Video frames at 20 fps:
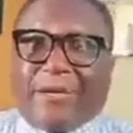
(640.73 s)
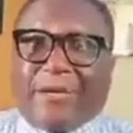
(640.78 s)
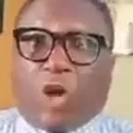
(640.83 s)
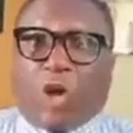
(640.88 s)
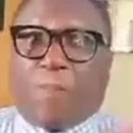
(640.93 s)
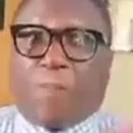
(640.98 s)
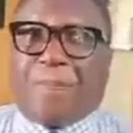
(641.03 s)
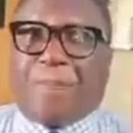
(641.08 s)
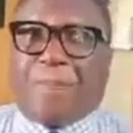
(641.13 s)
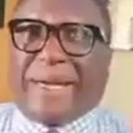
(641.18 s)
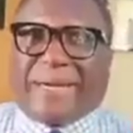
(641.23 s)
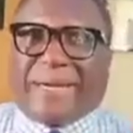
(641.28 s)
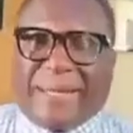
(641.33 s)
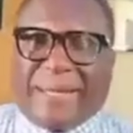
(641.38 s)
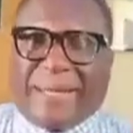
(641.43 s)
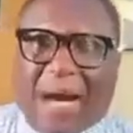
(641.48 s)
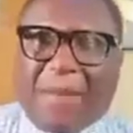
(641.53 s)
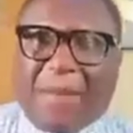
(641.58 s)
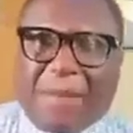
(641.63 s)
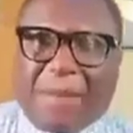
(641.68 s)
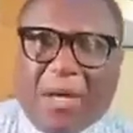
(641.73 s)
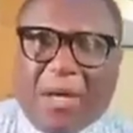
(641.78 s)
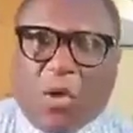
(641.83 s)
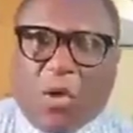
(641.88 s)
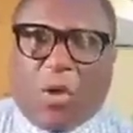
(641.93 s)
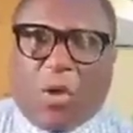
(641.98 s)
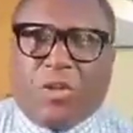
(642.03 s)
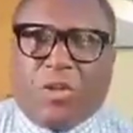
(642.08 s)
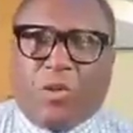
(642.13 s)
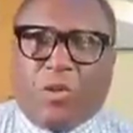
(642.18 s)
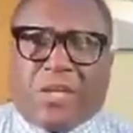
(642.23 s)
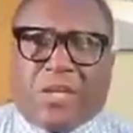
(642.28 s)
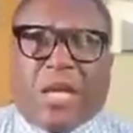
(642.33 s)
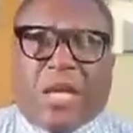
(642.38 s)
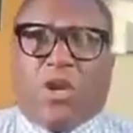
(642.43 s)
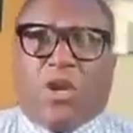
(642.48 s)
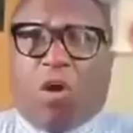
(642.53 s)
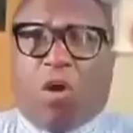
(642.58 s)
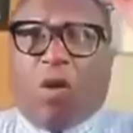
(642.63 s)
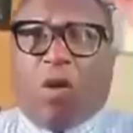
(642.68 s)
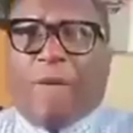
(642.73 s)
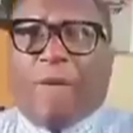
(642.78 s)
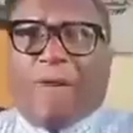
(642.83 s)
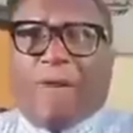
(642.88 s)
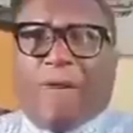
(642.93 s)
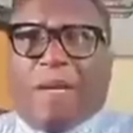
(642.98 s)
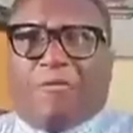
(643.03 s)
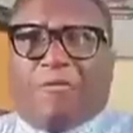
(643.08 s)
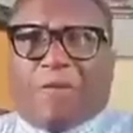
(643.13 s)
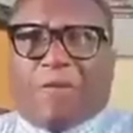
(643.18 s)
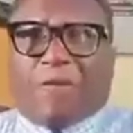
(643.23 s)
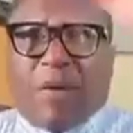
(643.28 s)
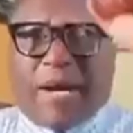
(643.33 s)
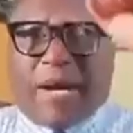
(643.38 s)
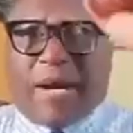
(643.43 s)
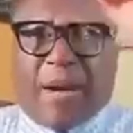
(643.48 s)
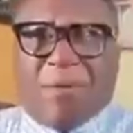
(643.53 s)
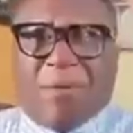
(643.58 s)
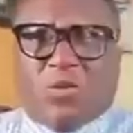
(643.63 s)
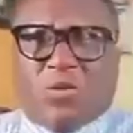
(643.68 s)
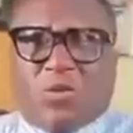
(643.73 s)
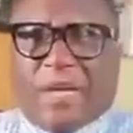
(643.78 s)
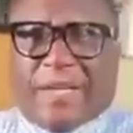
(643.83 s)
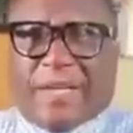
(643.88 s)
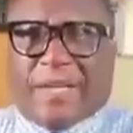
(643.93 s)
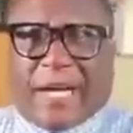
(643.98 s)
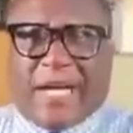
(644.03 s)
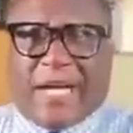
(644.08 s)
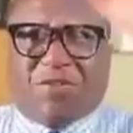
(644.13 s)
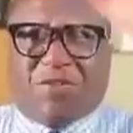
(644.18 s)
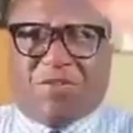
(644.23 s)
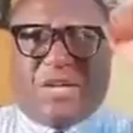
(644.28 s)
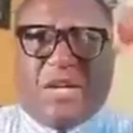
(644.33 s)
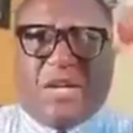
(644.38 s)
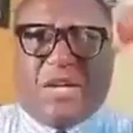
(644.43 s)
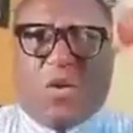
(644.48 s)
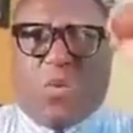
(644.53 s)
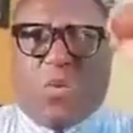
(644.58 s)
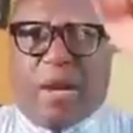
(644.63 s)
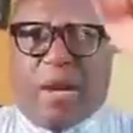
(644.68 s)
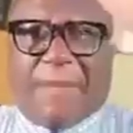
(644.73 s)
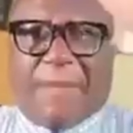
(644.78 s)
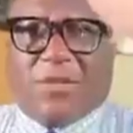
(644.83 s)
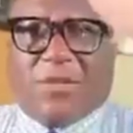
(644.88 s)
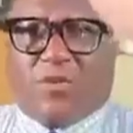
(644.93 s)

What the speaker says: go pick it up? When you say, no, if we were coming to get the country, we're coming